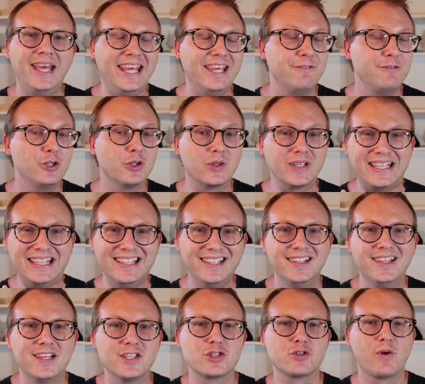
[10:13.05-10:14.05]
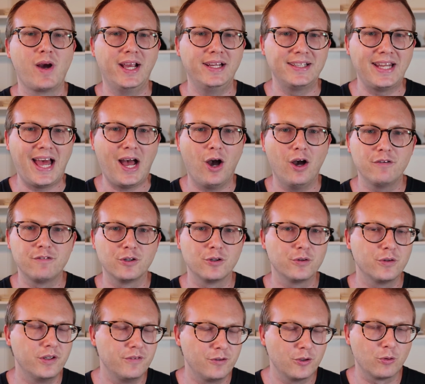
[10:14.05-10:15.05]
If you're in this right now,
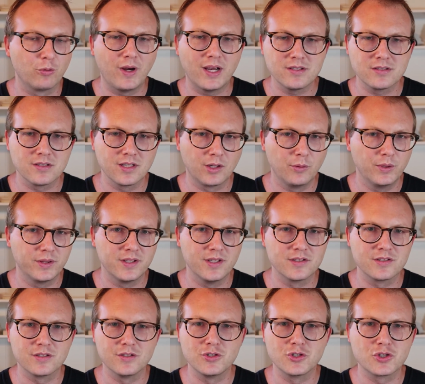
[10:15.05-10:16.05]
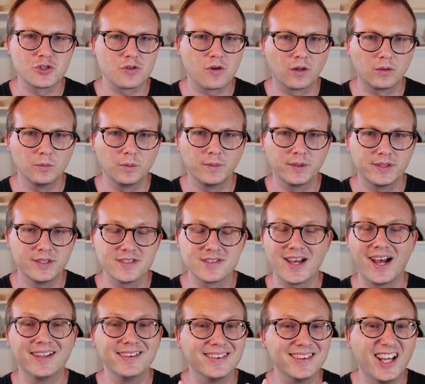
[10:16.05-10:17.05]
if you're wrestling with this and struggling with
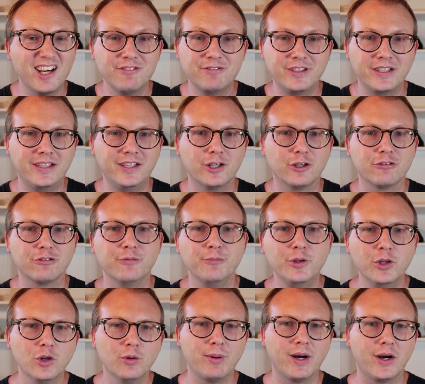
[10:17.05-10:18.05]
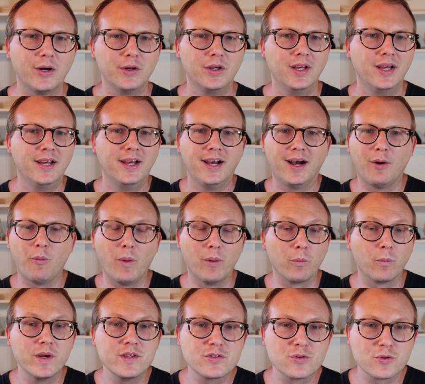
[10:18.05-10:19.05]
this, I'd love to hear from you about
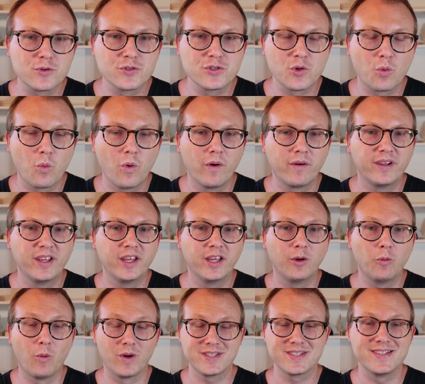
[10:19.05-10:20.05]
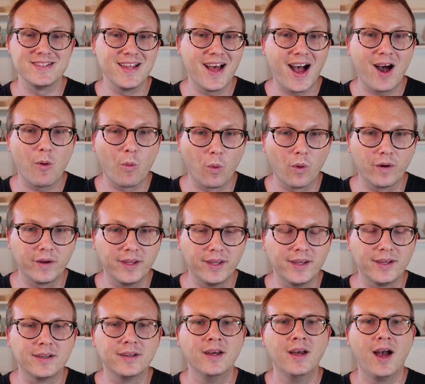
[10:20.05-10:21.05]
what resources are working, what's not
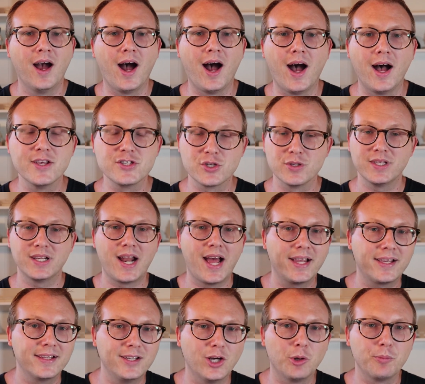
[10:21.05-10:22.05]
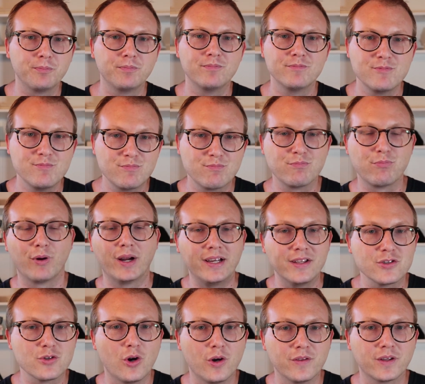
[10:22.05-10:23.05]
working, so then I can help bring
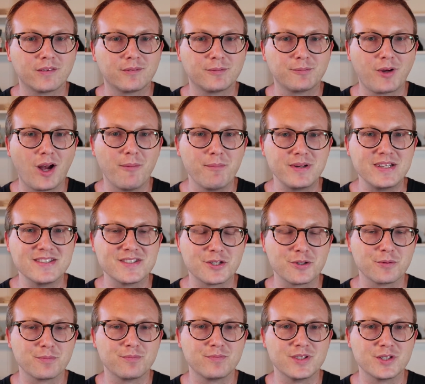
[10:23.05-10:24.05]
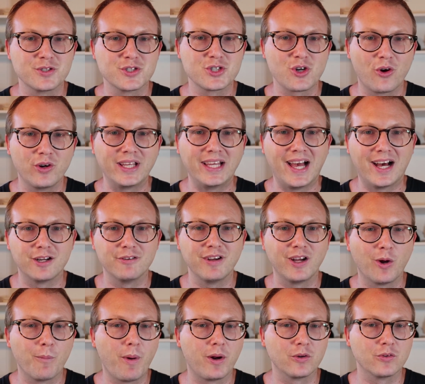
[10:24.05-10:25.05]
it to all the companies that are starting out of
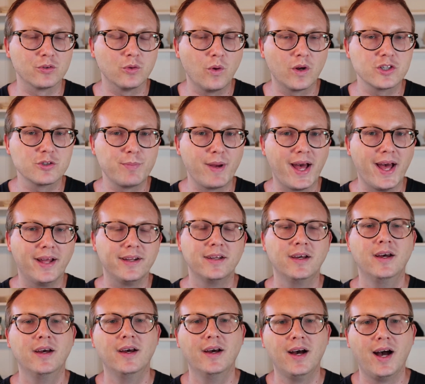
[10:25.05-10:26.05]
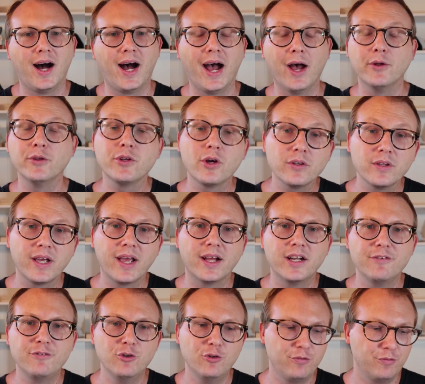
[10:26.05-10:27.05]
Airminers Launchpad. On the other
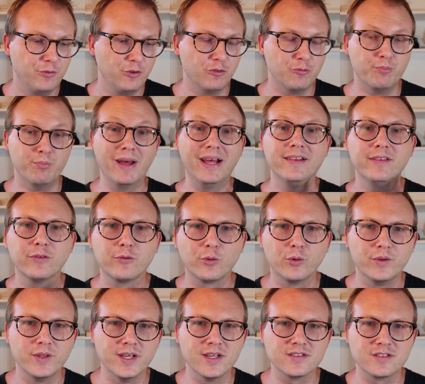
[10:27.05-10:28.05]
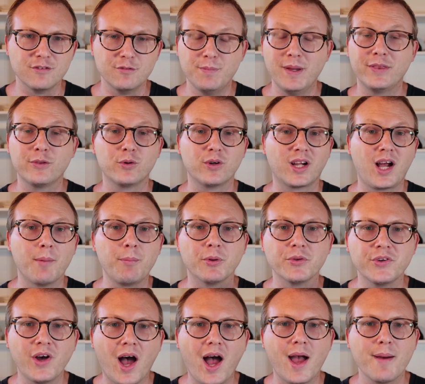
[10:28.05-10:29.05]
hand, if you've been through this, if you've been through it a couple
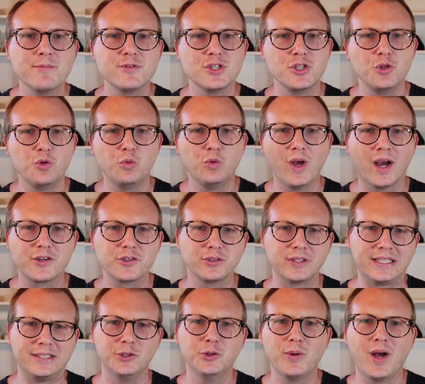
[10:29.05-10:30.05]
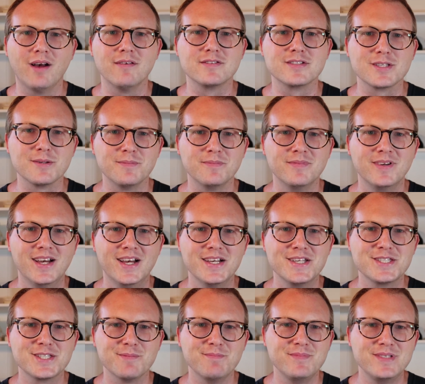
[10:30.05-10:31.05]
times, and you actually do have some
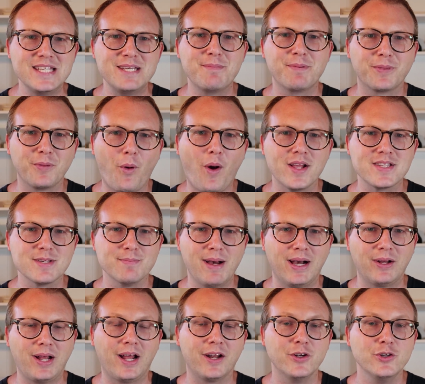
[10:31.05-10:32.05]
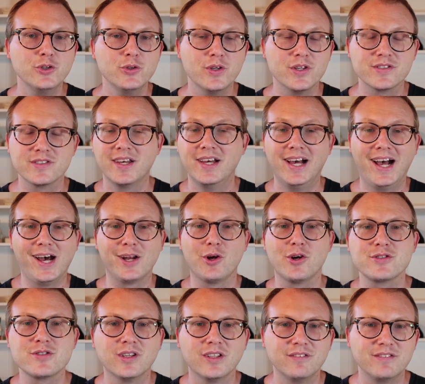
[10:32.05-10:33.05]
deep thoughts about how to do this, I'd
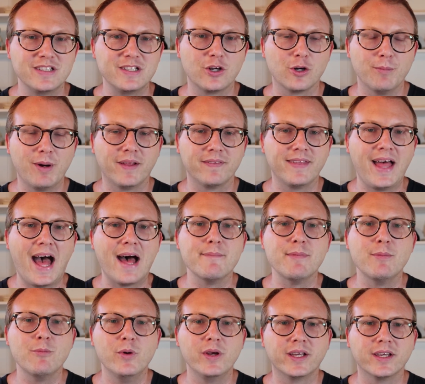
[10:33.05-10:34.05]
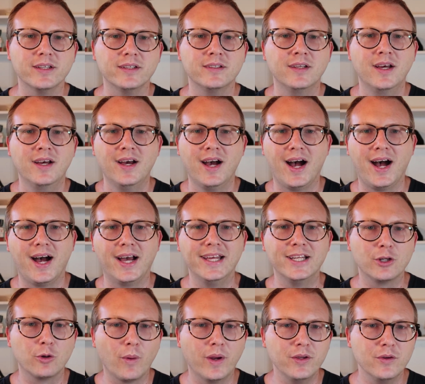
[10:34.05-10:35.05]
also love to hear about that. Maybe we can
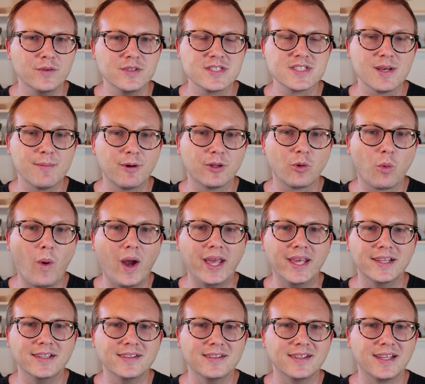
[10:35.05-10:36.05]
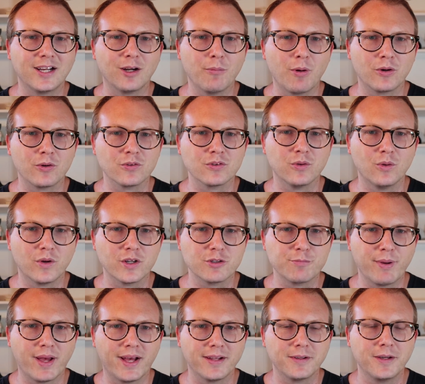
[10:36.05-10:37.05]
integrate you in some other way into the Airminers
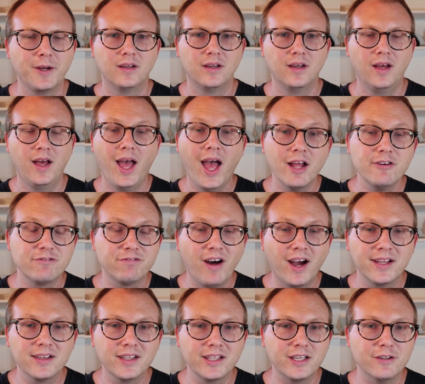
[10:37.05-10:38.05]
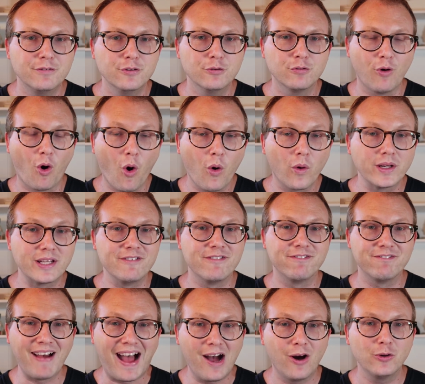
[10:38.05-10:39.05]
Launchpad. And finally, if you've already
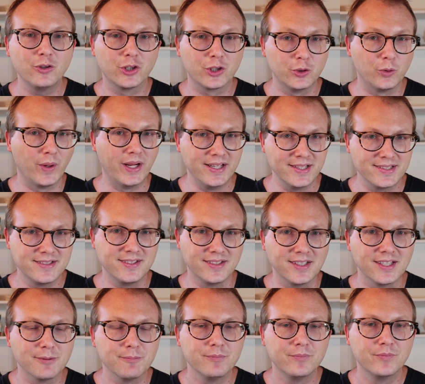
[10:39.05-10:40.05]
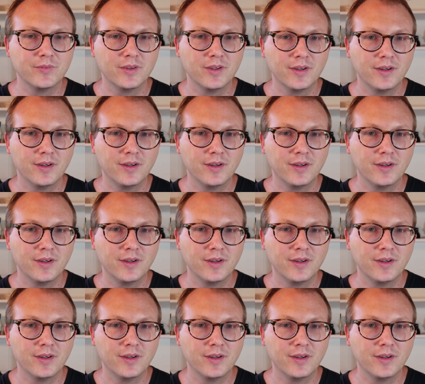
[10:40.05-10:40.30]
found a great team,